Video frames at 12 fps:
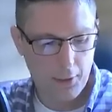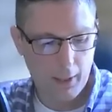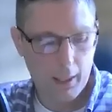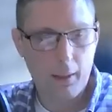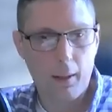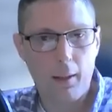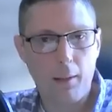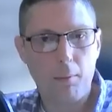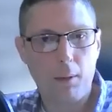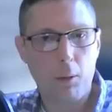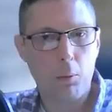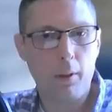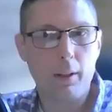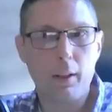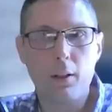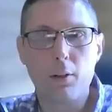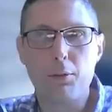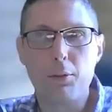and I want to
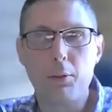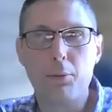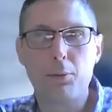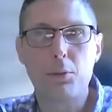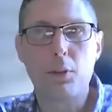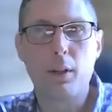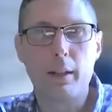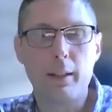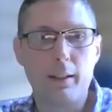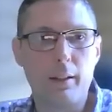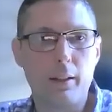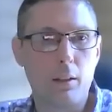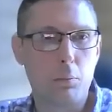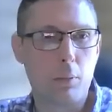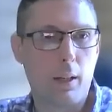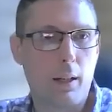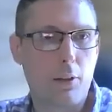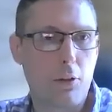know if you've studied any of the
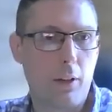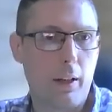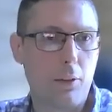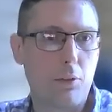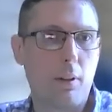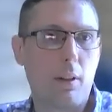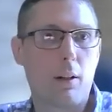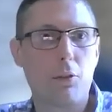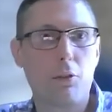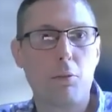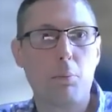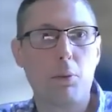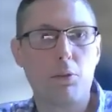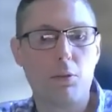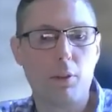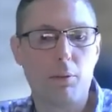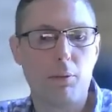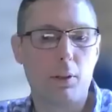blockchains that are
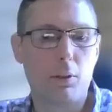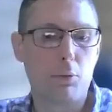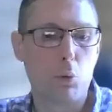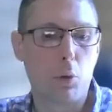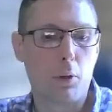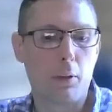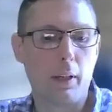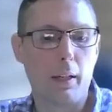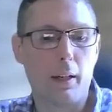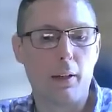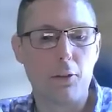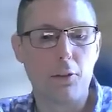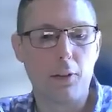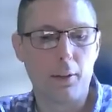specific for green energy.